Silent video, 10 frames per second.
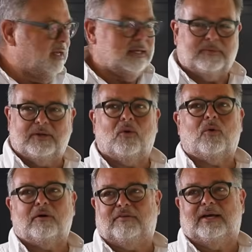am going to
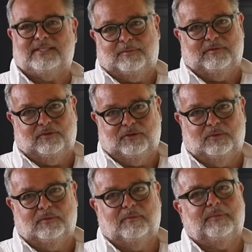horrify some of
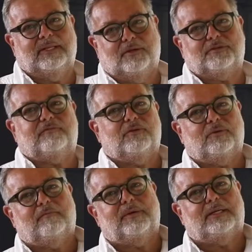you, but those of you
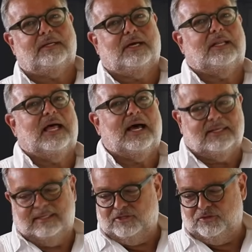who have been a
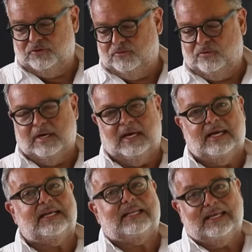lot to
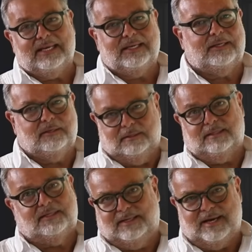Italy, you're going
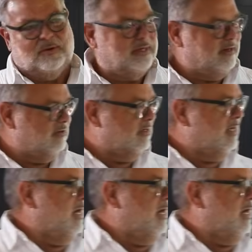to think, yeah, whatever.